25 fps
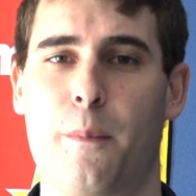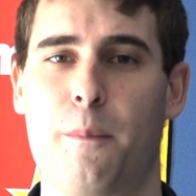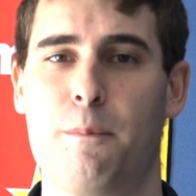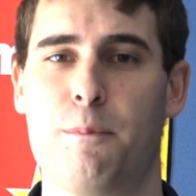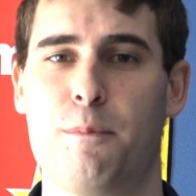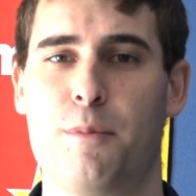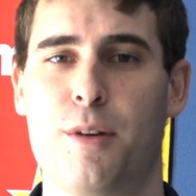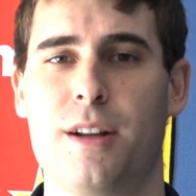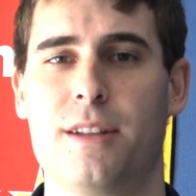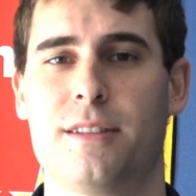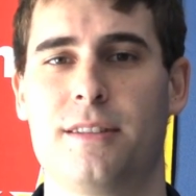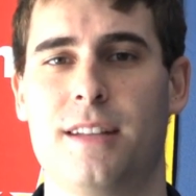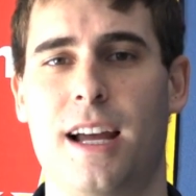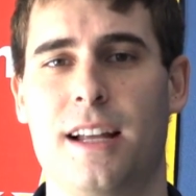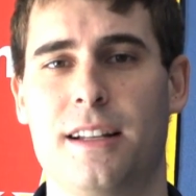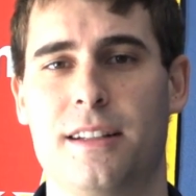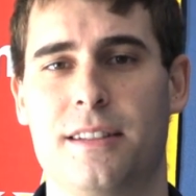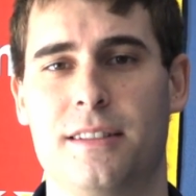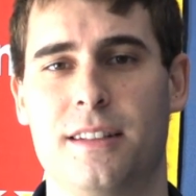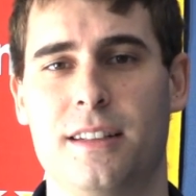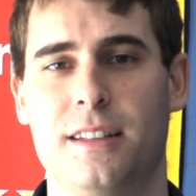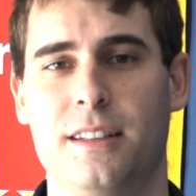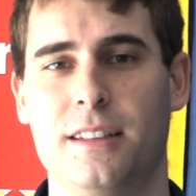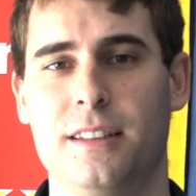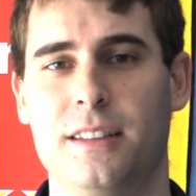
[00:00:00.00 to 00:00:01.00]
pretty sad
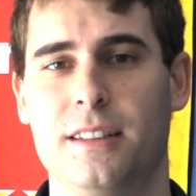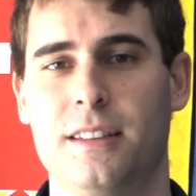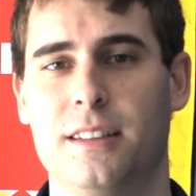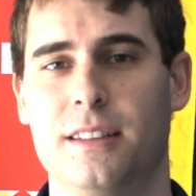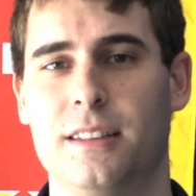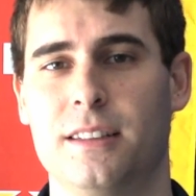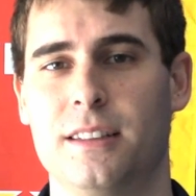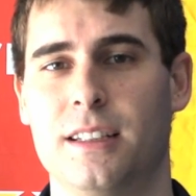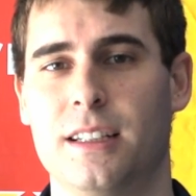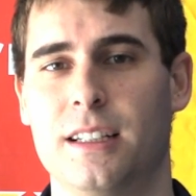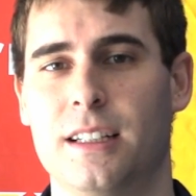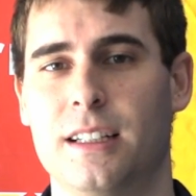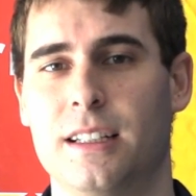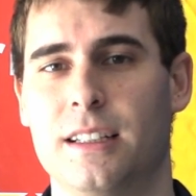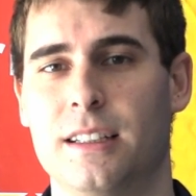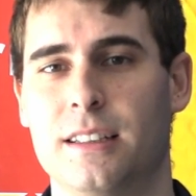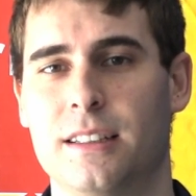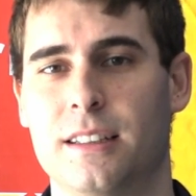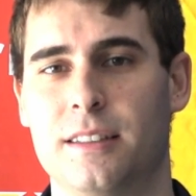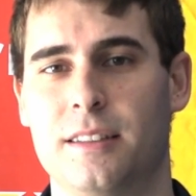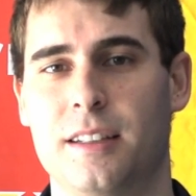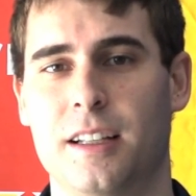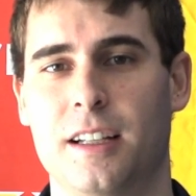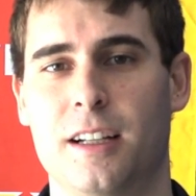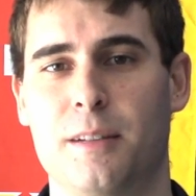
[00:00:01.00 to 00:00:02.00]
to
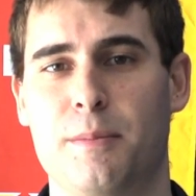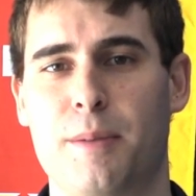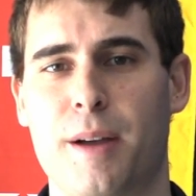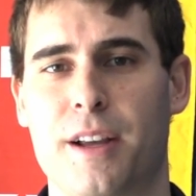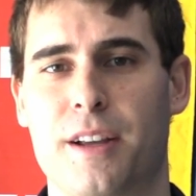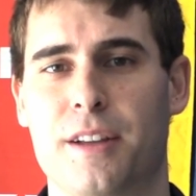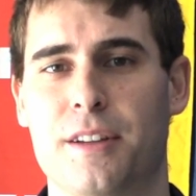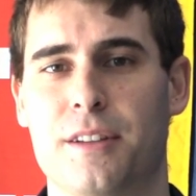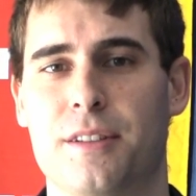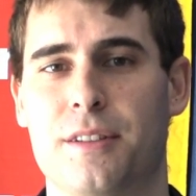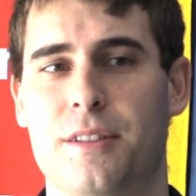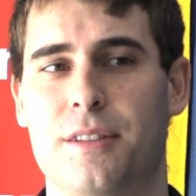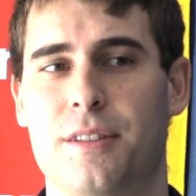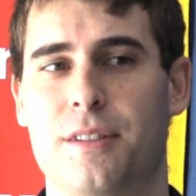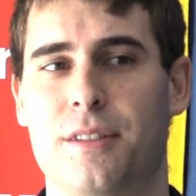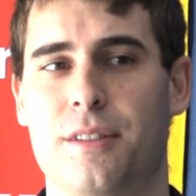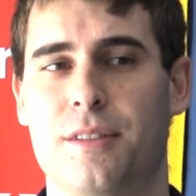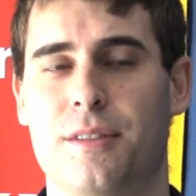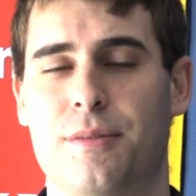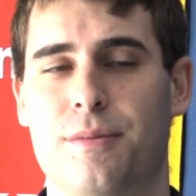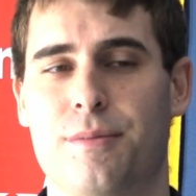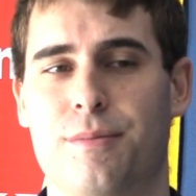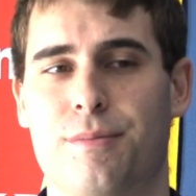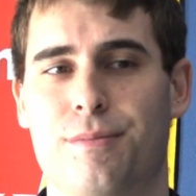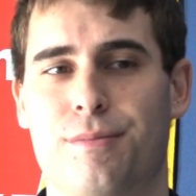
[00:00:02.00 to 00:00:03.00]
say goodbye, because,
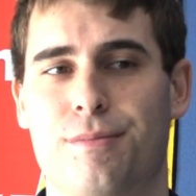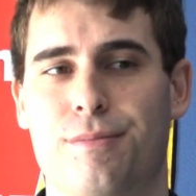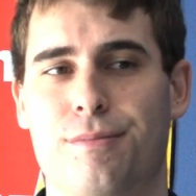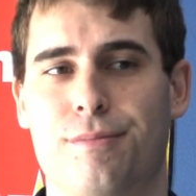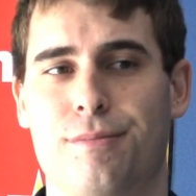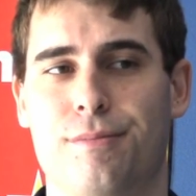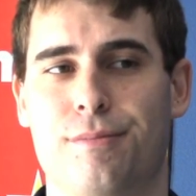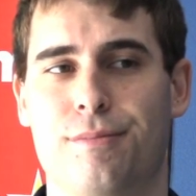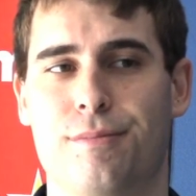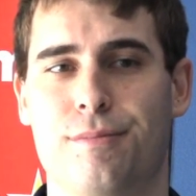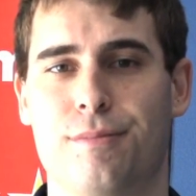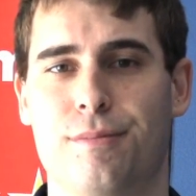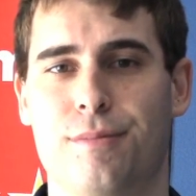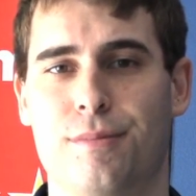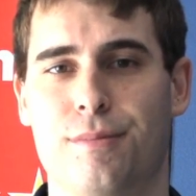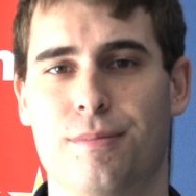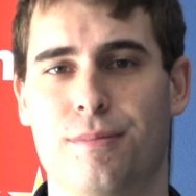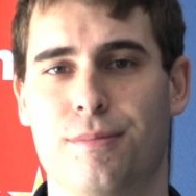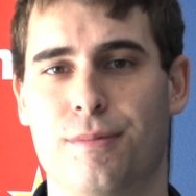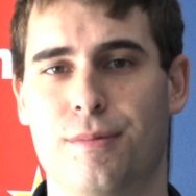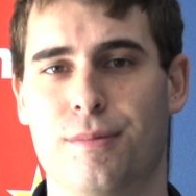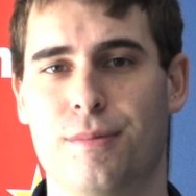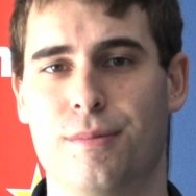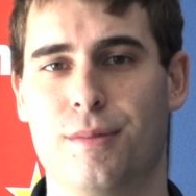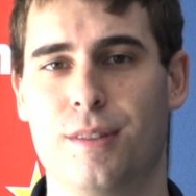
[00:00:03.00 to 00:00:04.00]

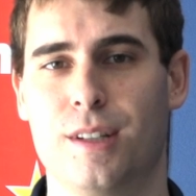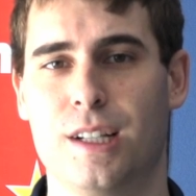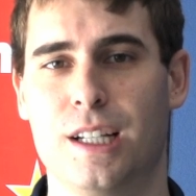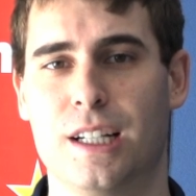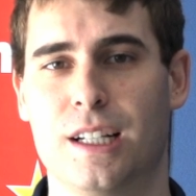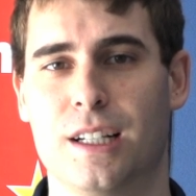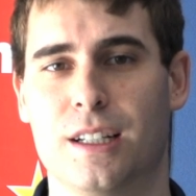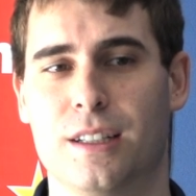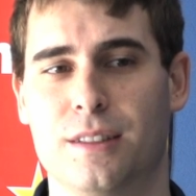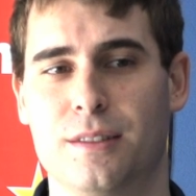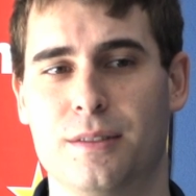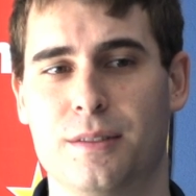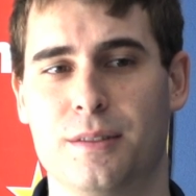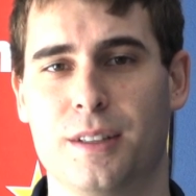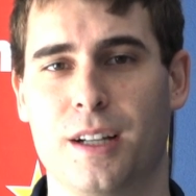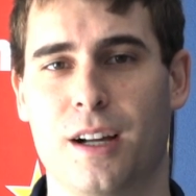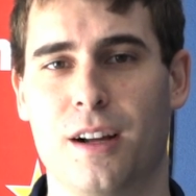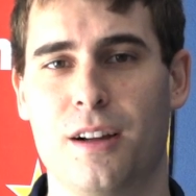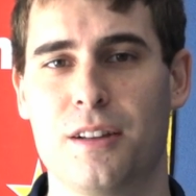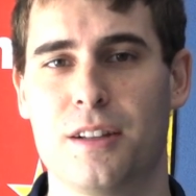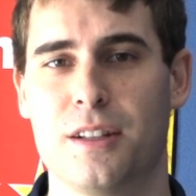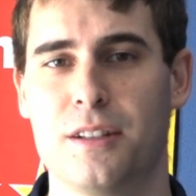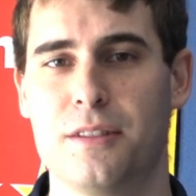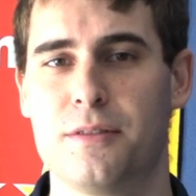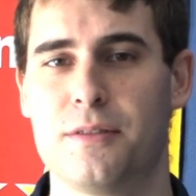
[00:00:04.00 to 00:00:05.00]
you know, we
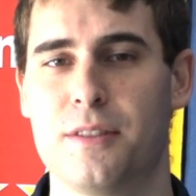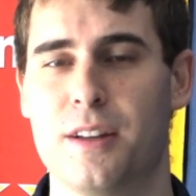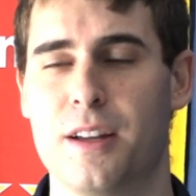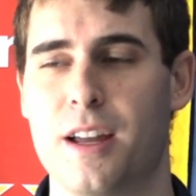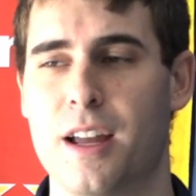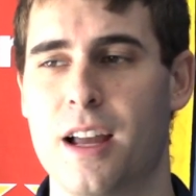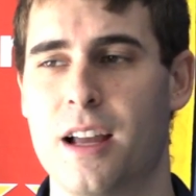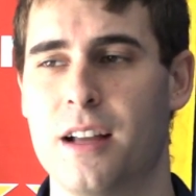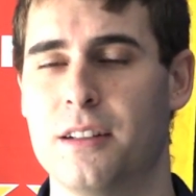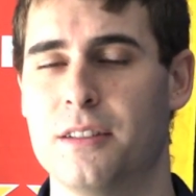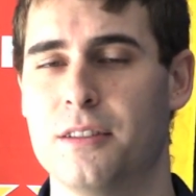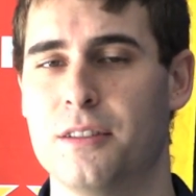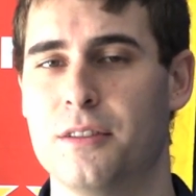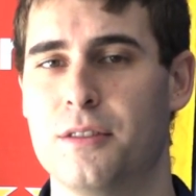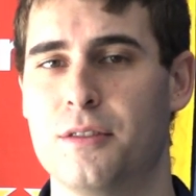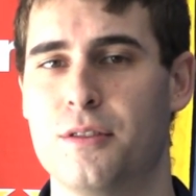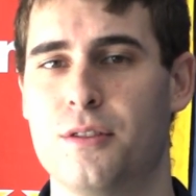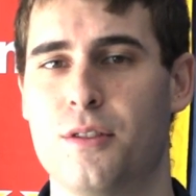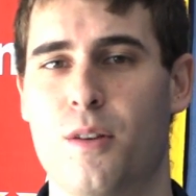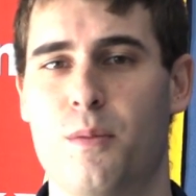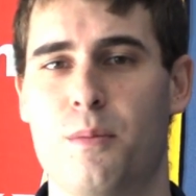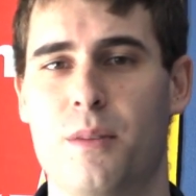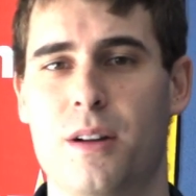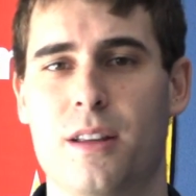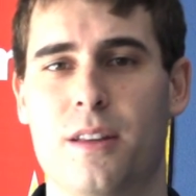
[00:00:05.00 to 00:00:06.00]
all live in
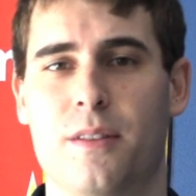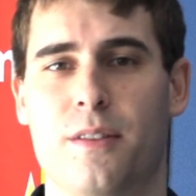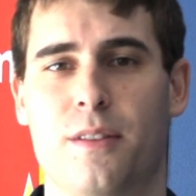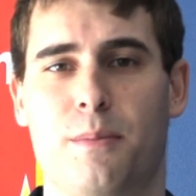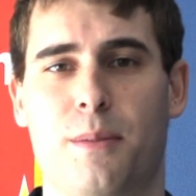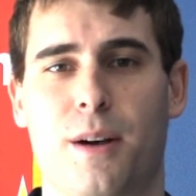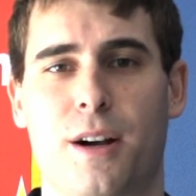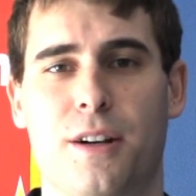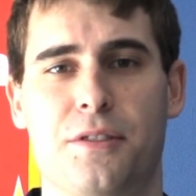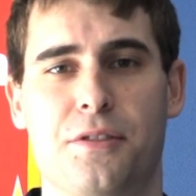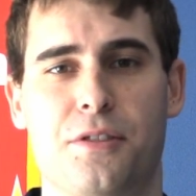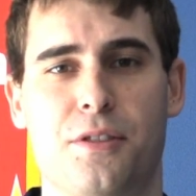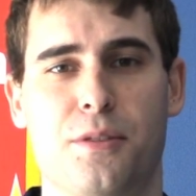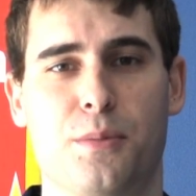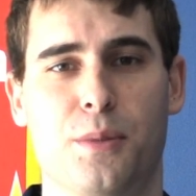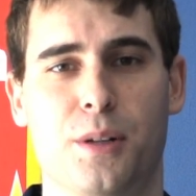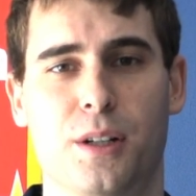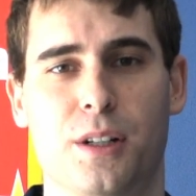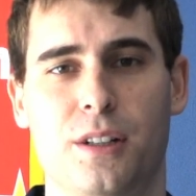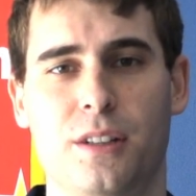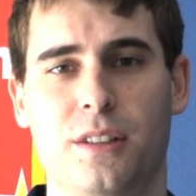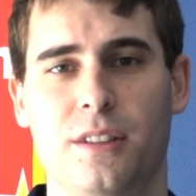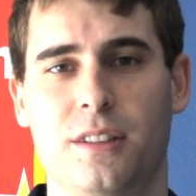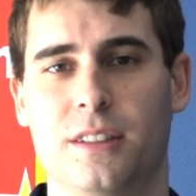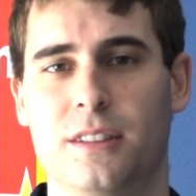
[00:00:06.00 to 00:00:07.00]
so many different parts of the
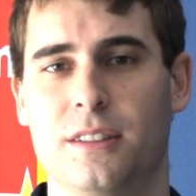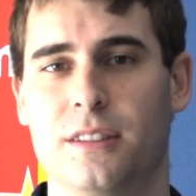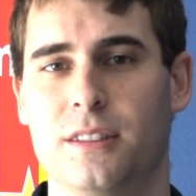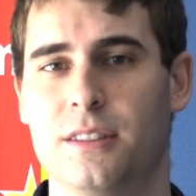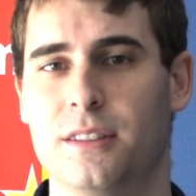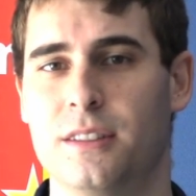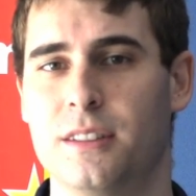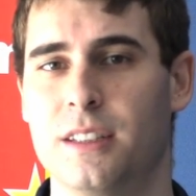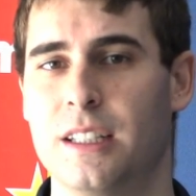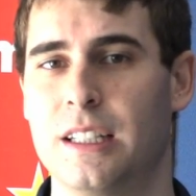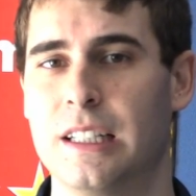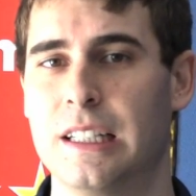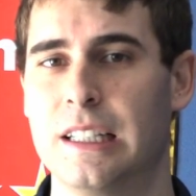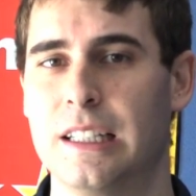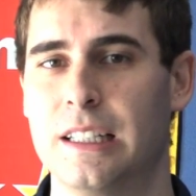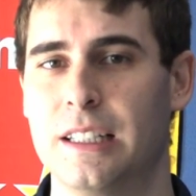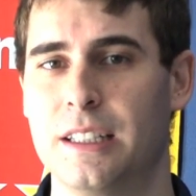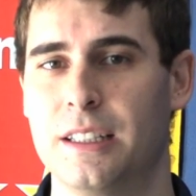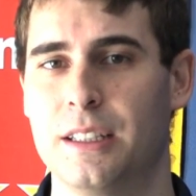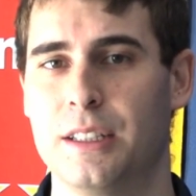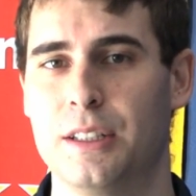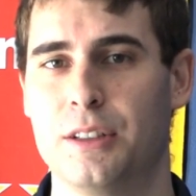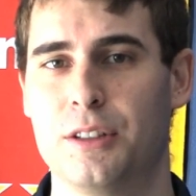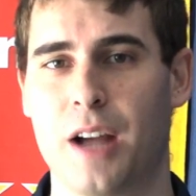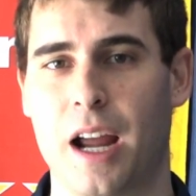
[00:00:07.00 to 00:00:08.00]
world, and
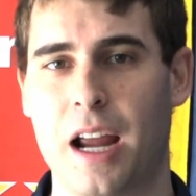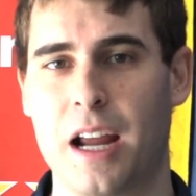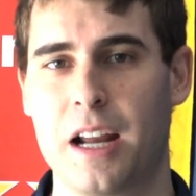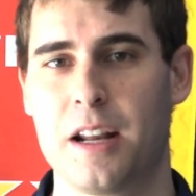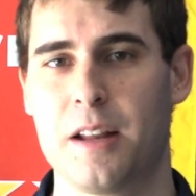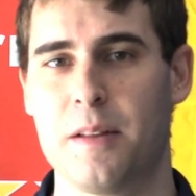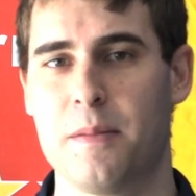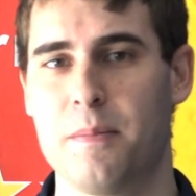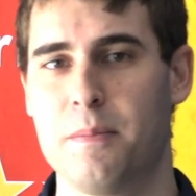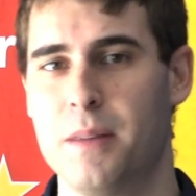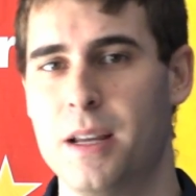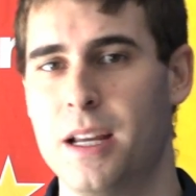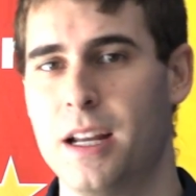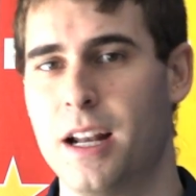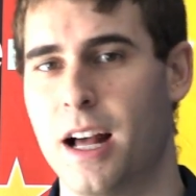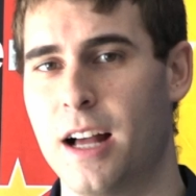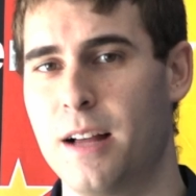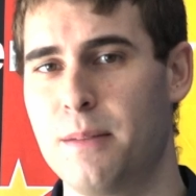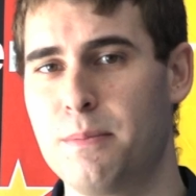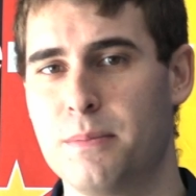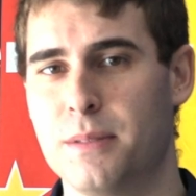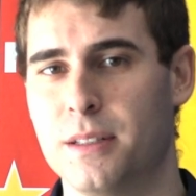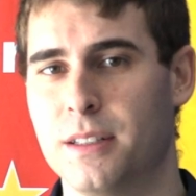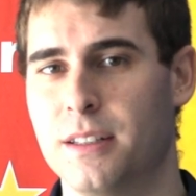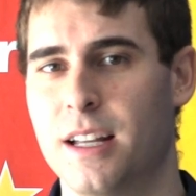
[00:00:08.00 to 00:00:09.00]
trying to meet
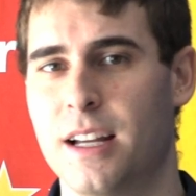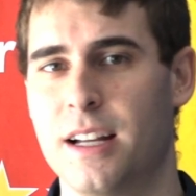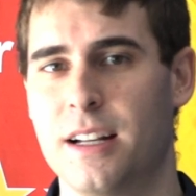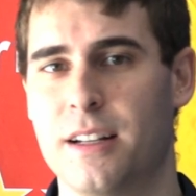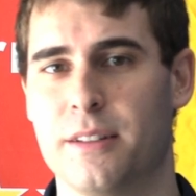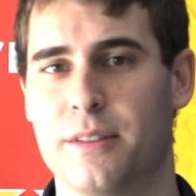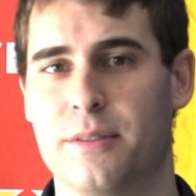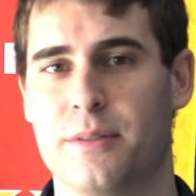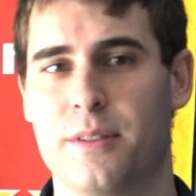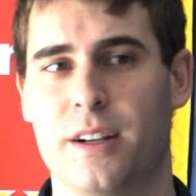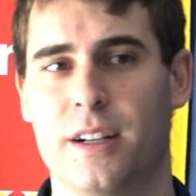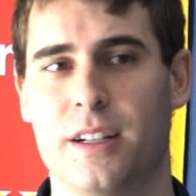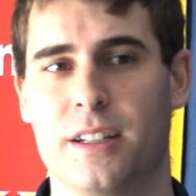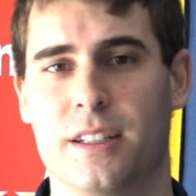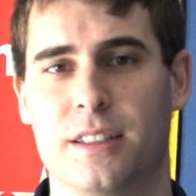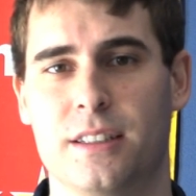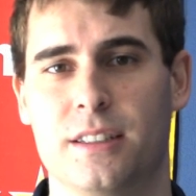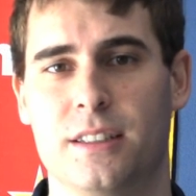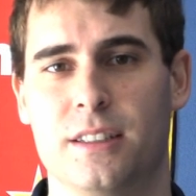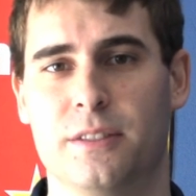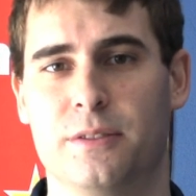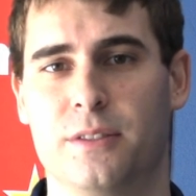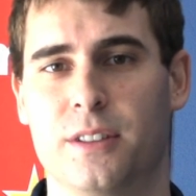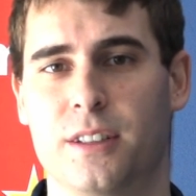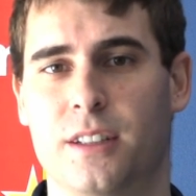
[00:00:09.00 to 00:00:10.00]
up, and that is very
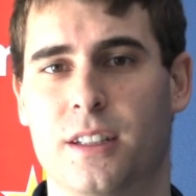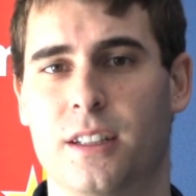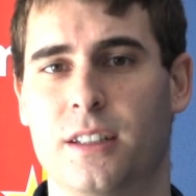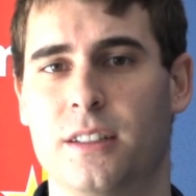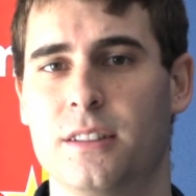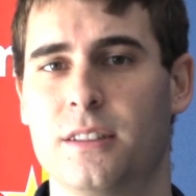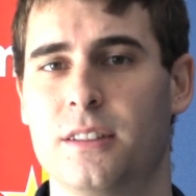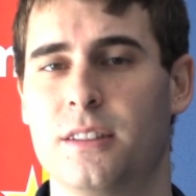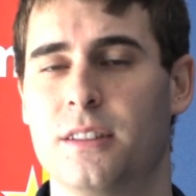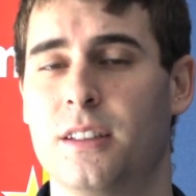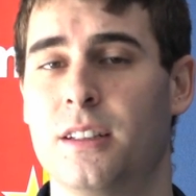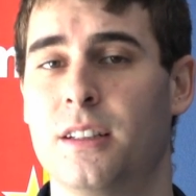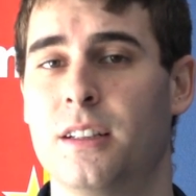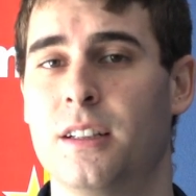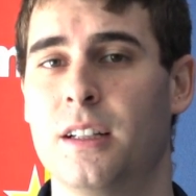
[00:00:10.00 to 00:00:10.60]
difficult.